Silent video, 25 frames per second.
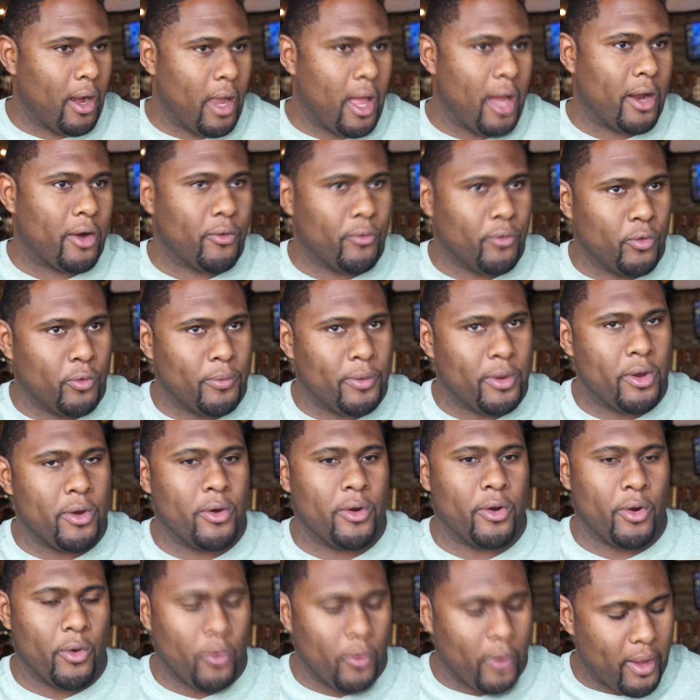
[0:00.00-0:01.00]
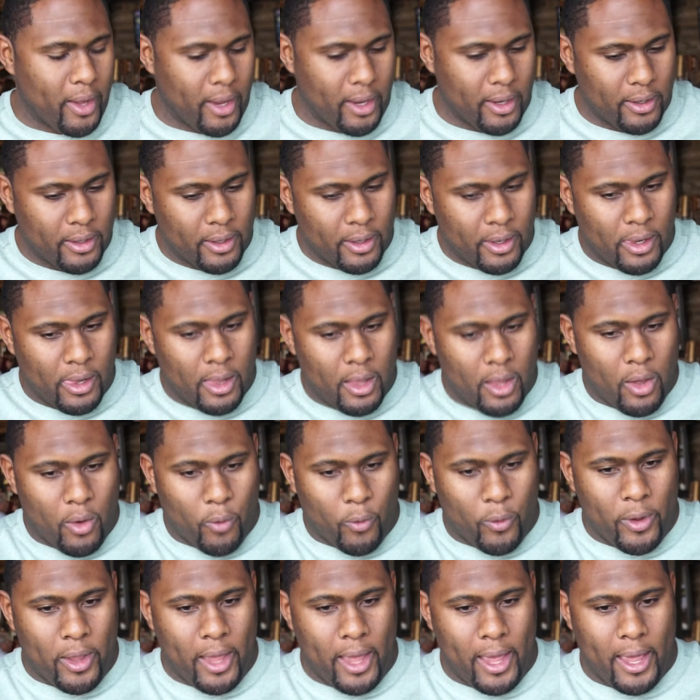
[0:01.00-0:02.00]
locker room here in 08,
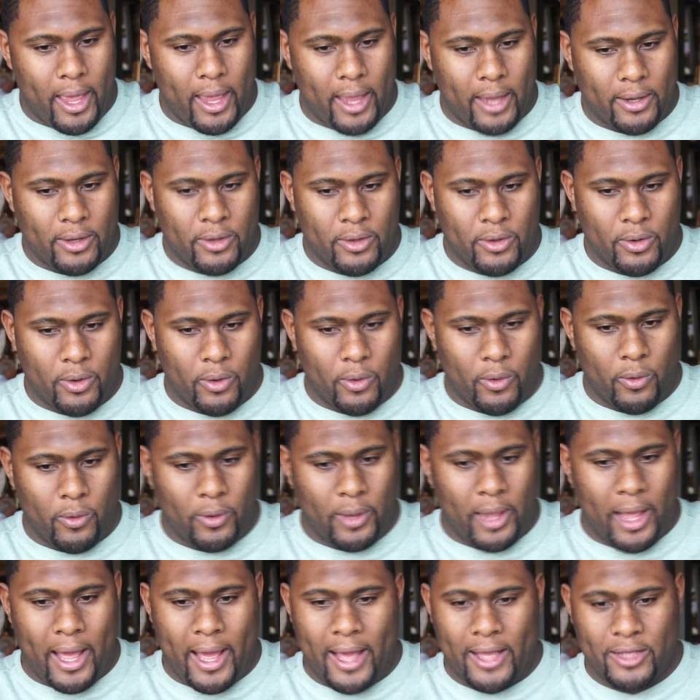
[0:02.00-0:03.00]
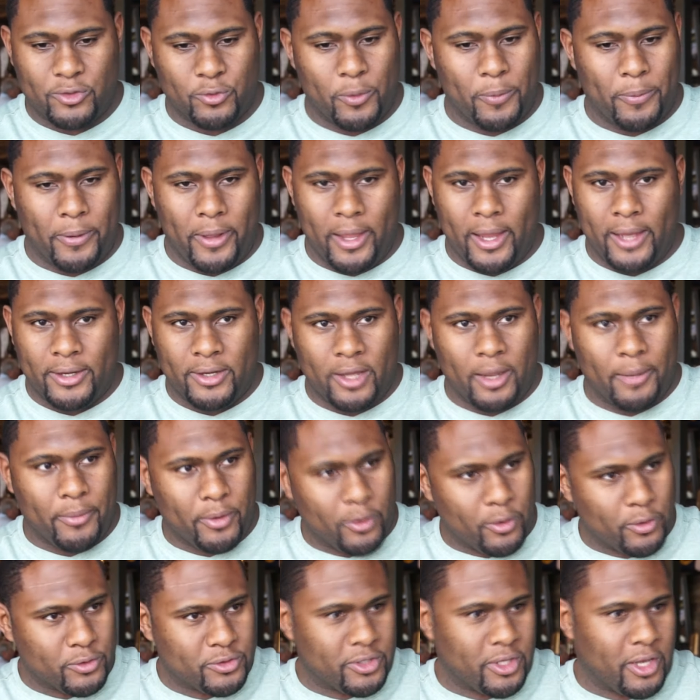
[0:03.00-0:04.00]
we had, guys, we played
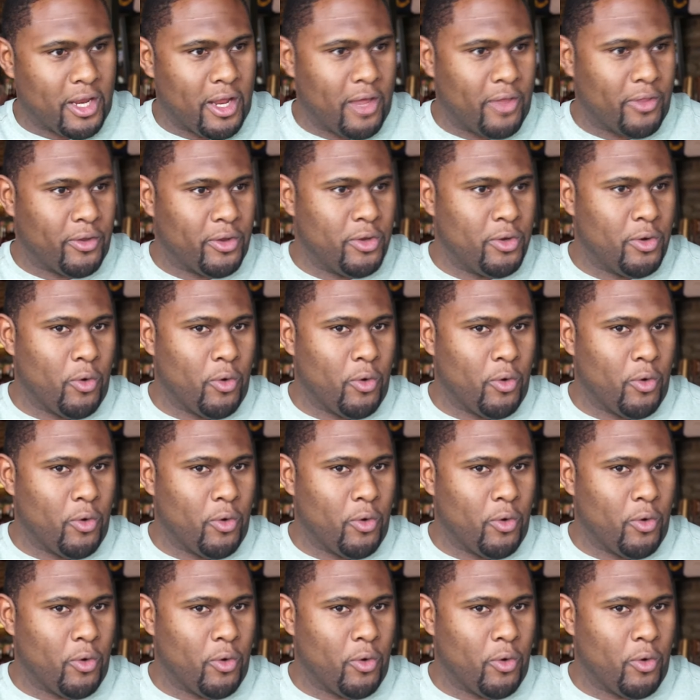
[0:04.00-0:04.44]
dominoes together.